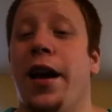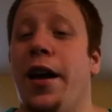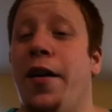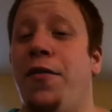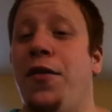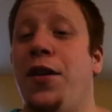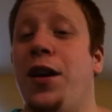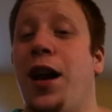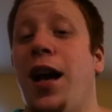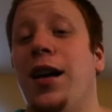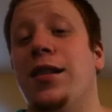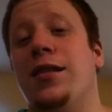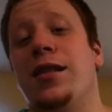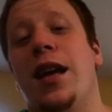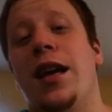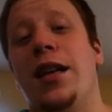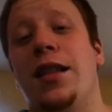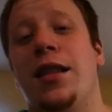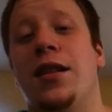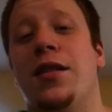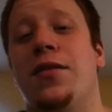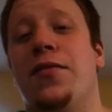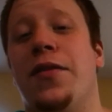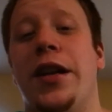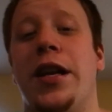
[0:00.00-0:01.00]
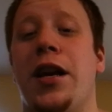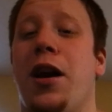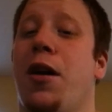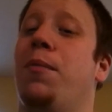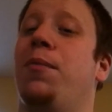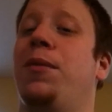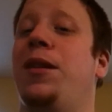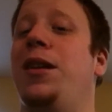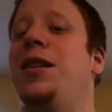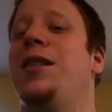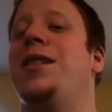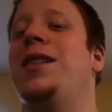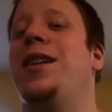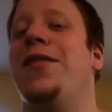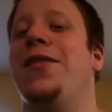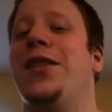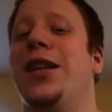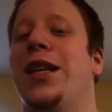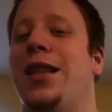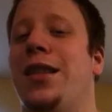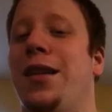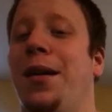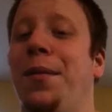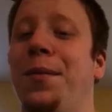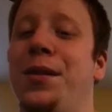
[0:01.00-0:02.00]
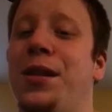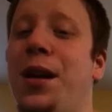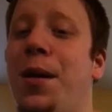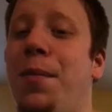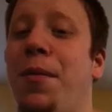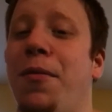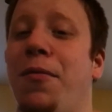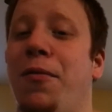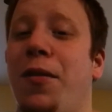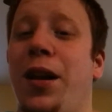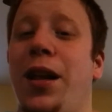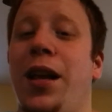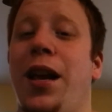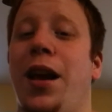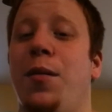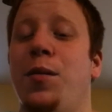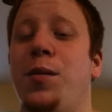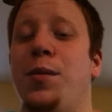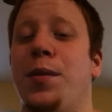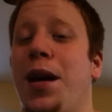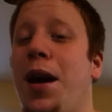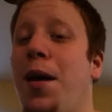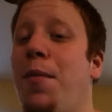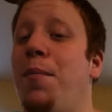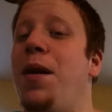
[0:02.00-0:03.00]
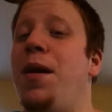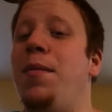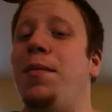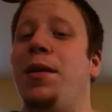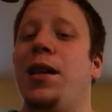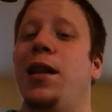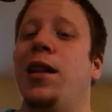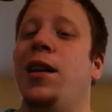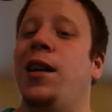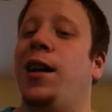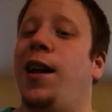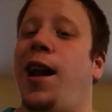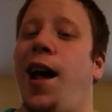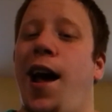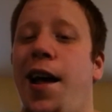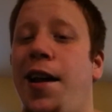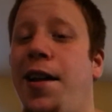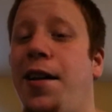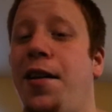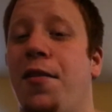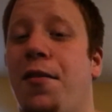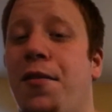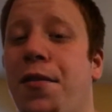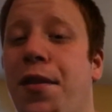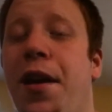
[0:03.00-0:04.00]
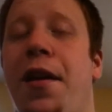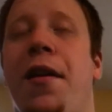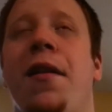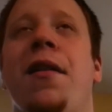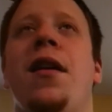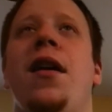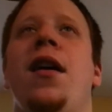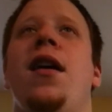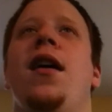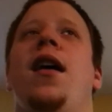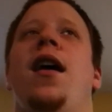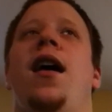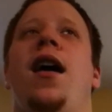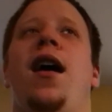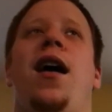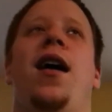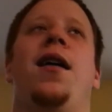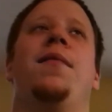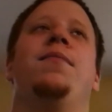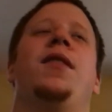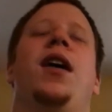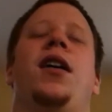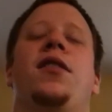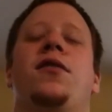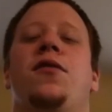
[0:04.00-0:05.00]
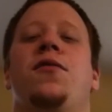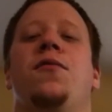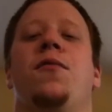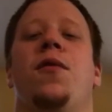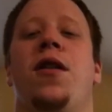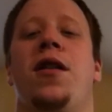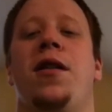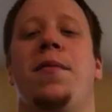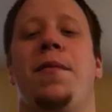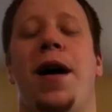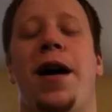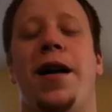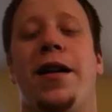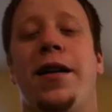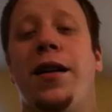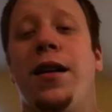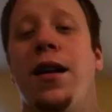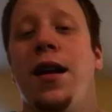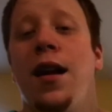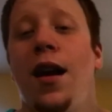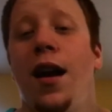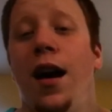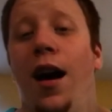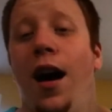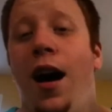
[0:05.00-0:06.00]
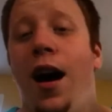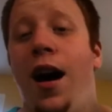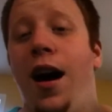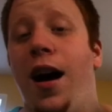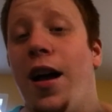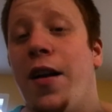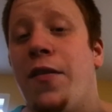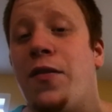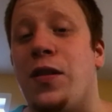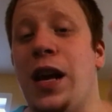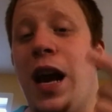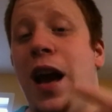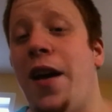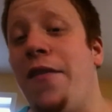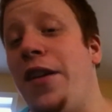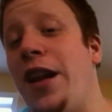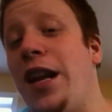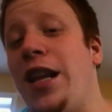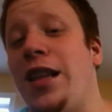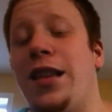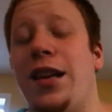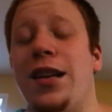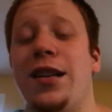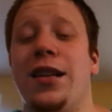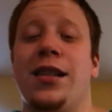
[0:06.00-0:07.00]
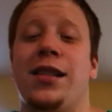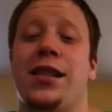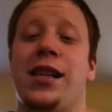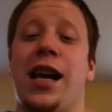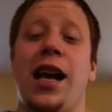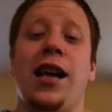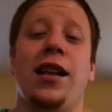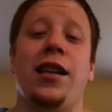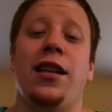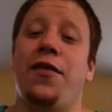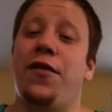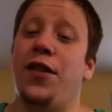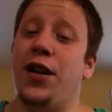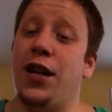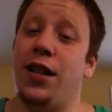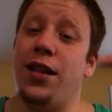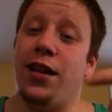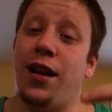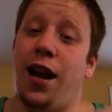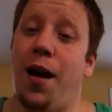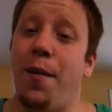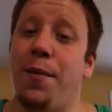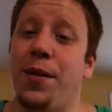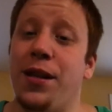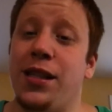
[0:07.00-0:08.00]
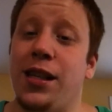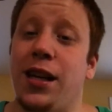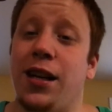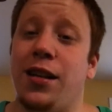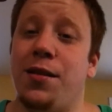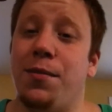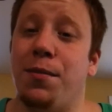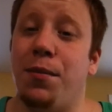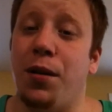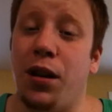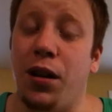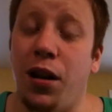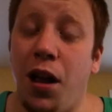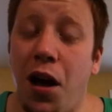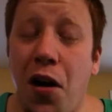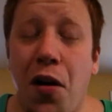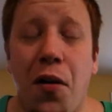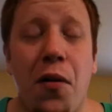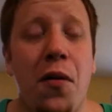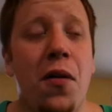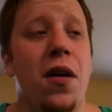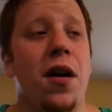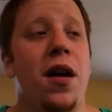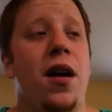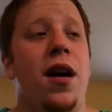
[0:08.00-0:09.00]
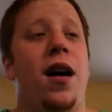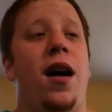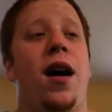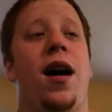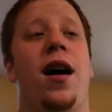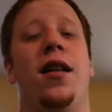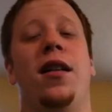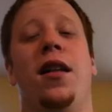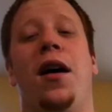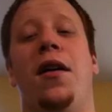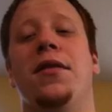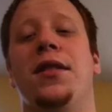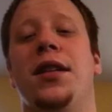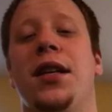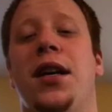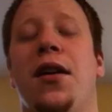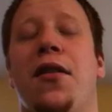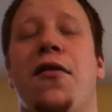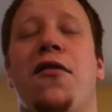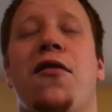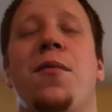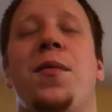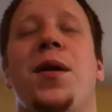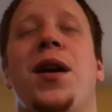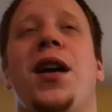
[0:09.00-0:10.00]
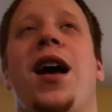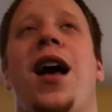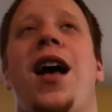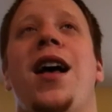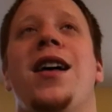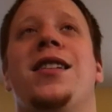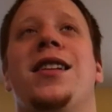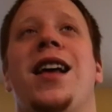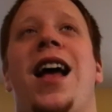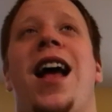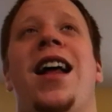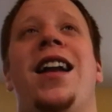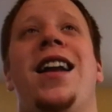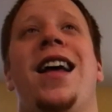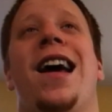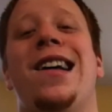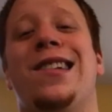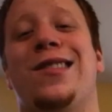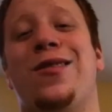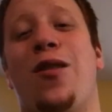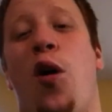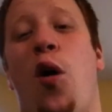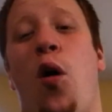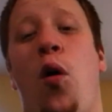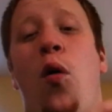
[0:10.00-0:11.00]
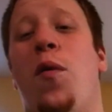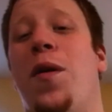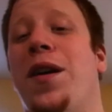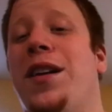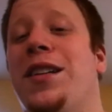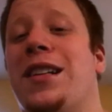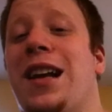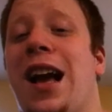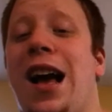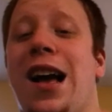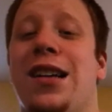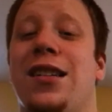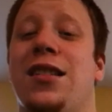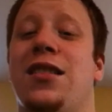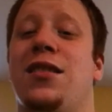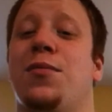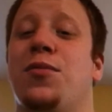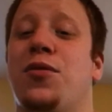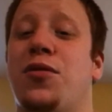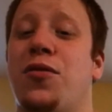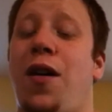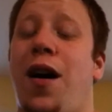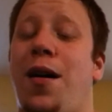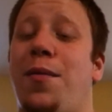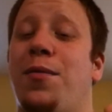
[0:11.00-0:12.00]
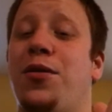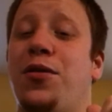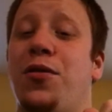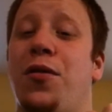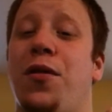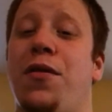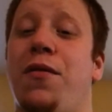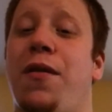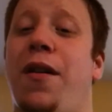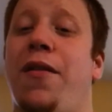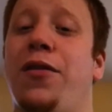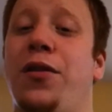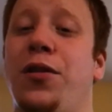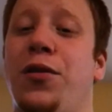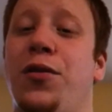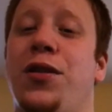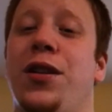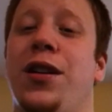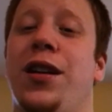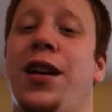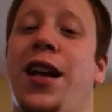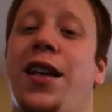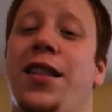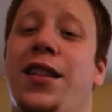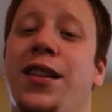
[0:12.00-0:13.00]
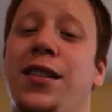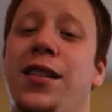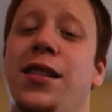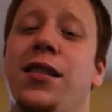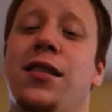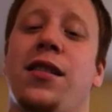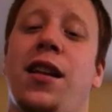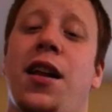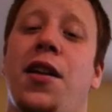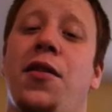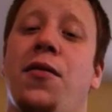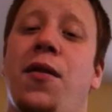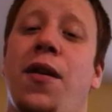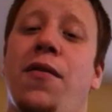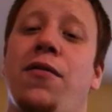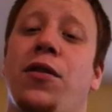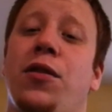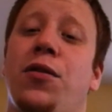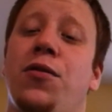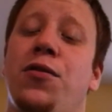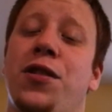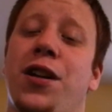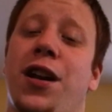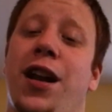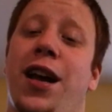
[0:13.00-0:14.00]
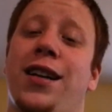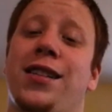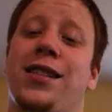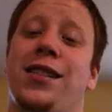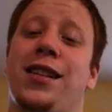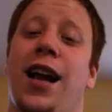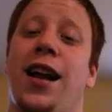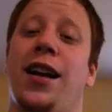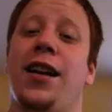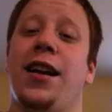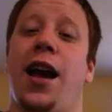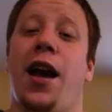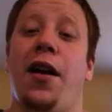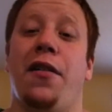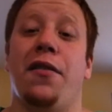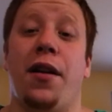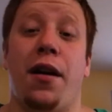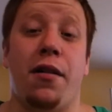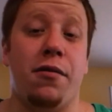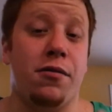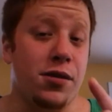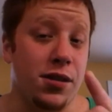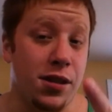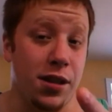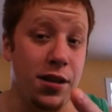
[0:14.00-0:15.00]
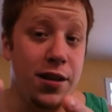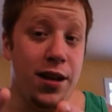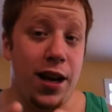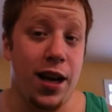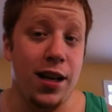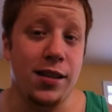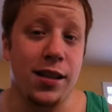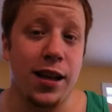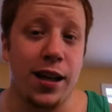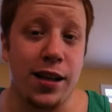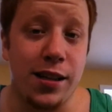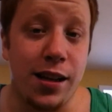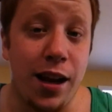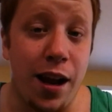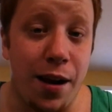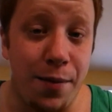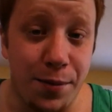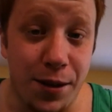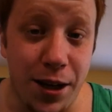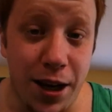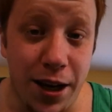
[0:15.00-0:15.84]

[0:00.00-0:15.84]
If you guys like this video, please give it a thumbs up. It really helps me out. Maybe click an ad here or there. I'm not too worried about it. If you have anything to say, leave it in the comment section below. Love to hear from you guys. And as always, guys, subscribe to join the revolution today. This is Slender Revolution X signing out, and I will see you guys next time.